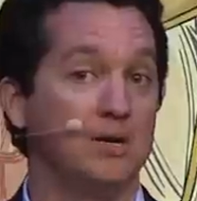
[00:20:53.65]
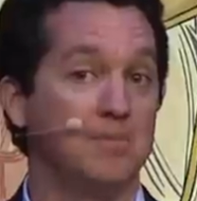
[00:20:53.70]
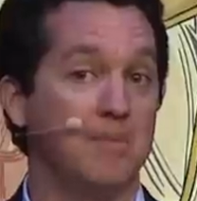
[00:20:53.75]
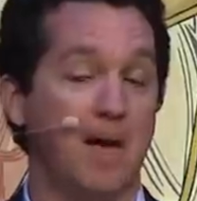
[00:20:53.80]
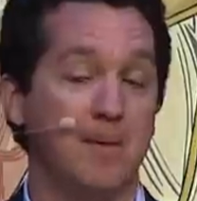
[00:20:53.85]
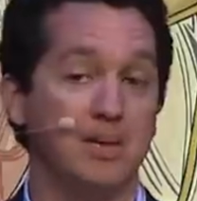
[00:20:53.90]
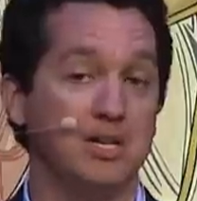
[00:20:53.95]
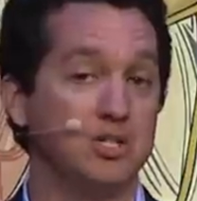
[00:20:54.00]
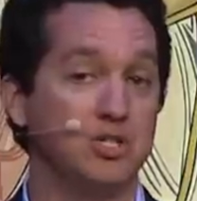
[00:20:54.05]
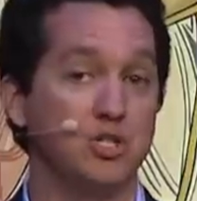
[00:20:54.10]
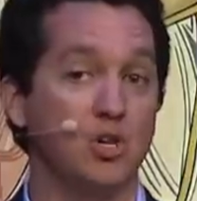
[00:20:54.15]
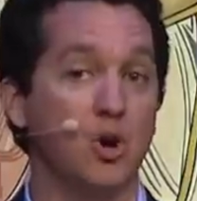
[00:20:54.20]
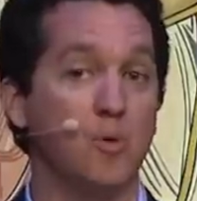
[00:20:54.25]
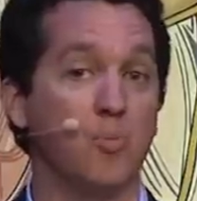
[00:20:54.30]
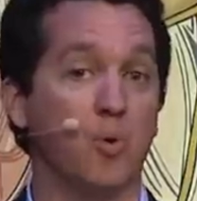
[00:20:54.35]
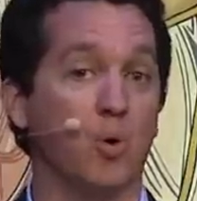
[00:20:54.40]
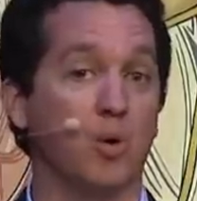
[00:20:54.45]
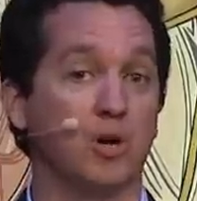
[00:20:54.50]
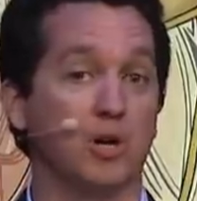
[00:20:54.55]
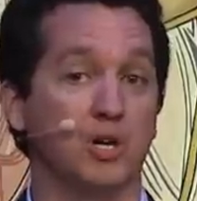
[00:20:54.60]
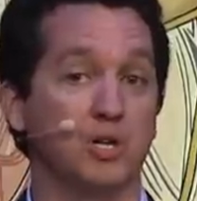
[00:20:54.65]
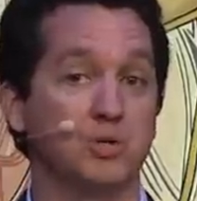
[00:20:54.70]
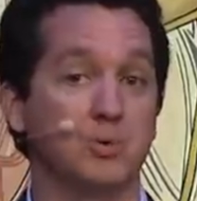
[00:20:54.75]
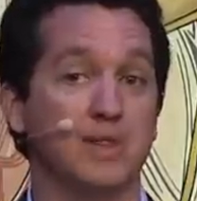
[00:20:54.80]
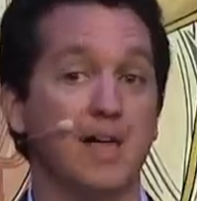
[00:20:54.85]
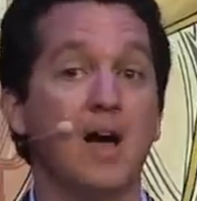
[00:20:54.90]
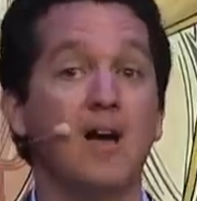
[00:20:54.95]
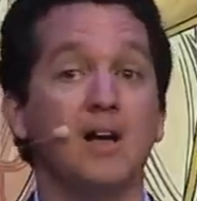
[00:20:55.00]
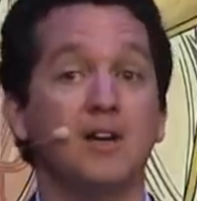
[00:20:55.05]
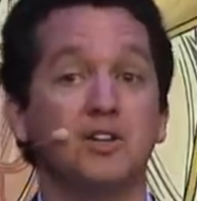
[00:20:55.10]
That means no borders,
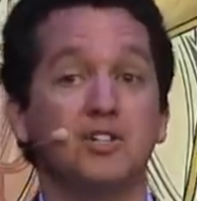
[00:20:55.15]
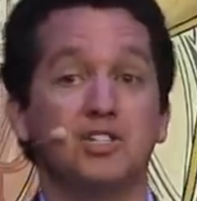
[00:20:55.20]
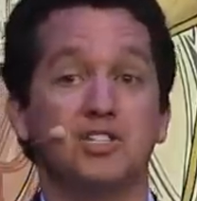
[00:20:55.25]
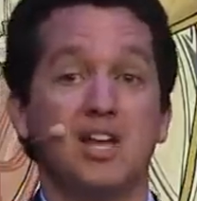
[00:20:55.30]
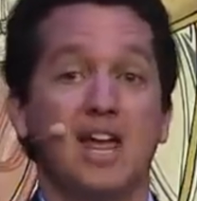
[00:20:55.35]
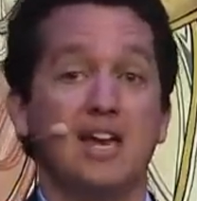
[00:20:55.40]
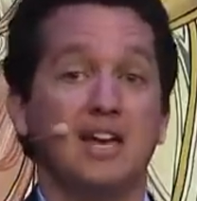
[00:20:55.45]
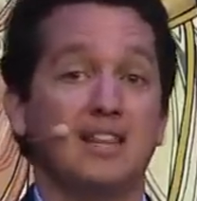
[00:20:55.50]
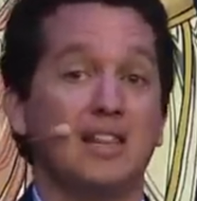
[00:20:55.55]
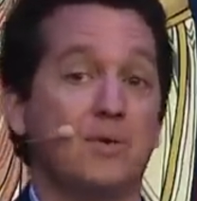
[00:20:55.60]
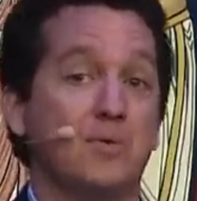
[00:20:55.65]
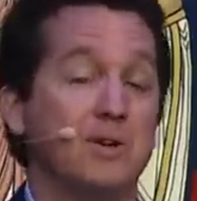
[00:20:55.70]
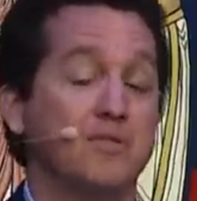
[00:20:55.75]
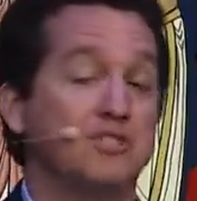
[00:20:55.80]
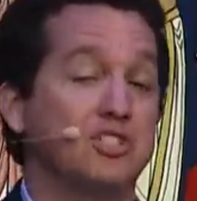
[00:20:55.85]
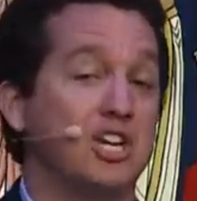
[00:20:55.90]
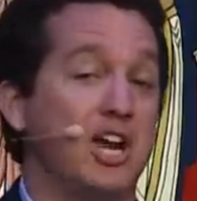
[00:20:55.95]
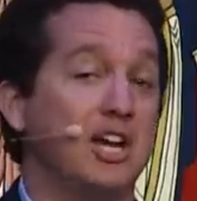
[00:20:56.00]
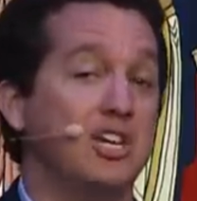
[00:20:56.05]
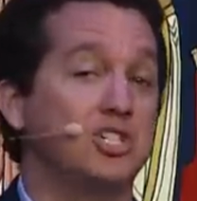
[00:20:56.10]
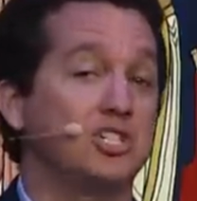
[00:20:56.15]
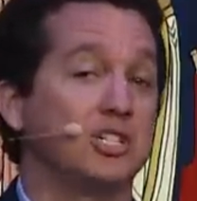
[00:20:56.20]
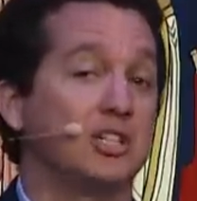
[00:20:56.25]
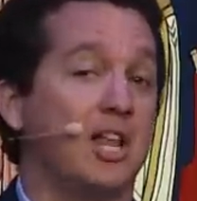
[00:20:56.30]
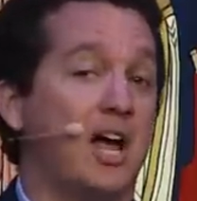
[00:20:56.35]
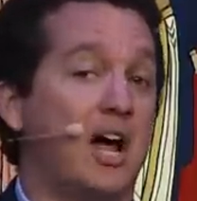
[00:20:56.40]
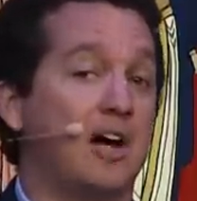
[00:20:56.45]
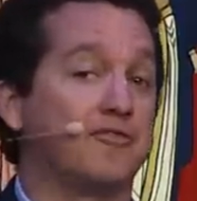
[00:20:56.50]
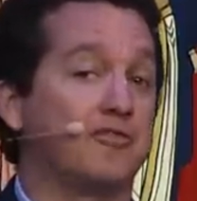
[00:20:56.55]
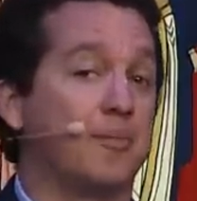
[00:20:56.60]
without understanding that we've changed the
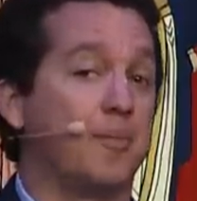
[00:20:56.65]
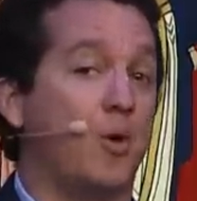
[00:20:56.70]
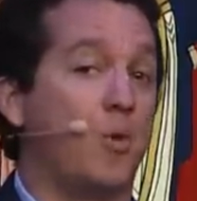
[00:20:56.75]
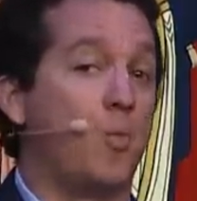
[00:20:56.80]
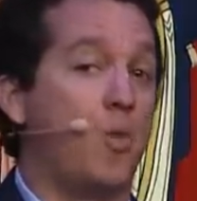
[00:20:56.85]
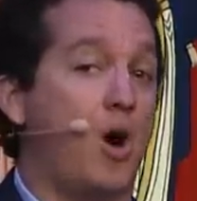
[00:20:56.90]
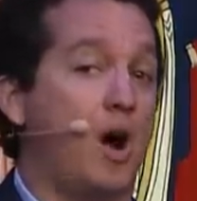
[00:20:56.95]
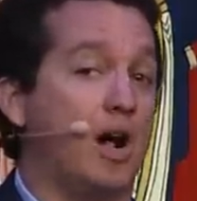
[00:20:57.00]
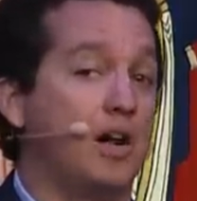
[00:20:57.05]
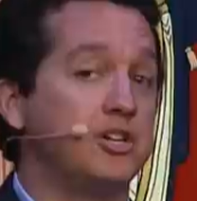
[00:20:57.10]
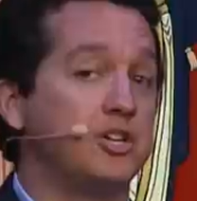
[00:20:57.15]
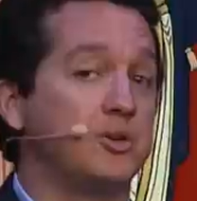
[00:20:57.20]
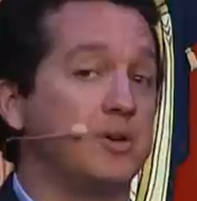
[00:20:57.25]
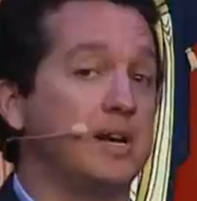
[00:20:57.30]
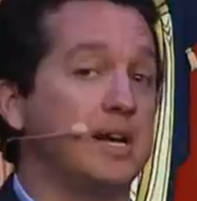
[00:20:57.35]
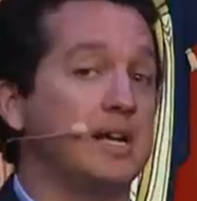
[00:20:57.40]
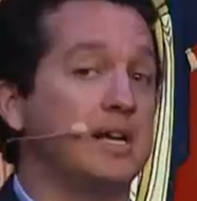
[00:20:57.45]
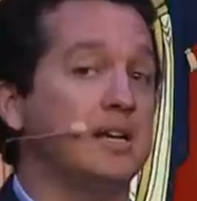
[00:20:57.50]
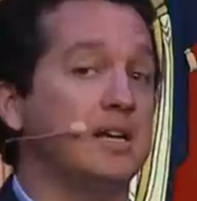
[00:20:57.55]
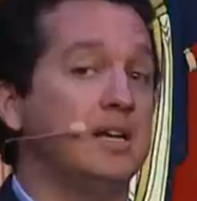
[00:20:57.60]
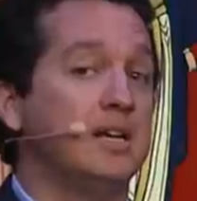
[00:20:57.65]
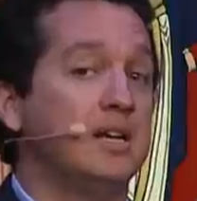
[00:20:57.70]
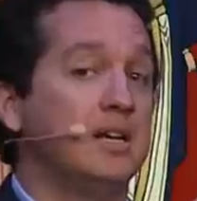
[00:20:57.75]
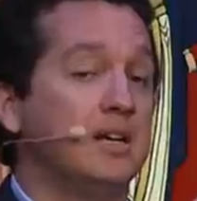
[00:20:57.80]
law from a wandering